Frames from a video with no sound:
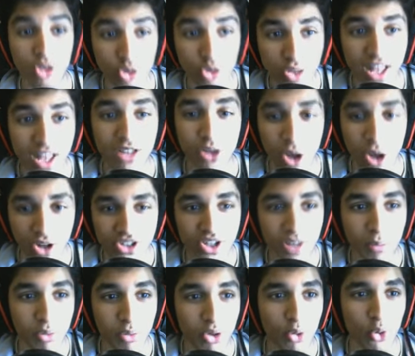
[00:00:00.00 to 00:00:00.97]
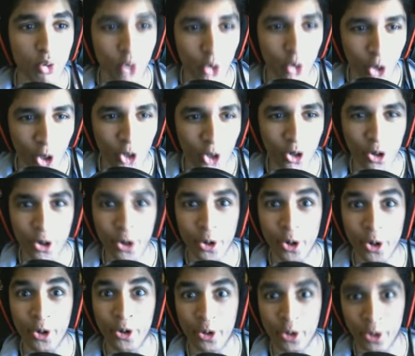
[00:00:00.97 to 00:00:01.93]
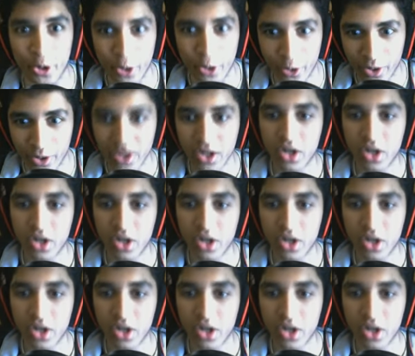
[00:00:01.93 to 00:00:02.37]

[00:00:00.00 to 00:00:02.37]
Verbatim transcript: do that long jump. Whoa!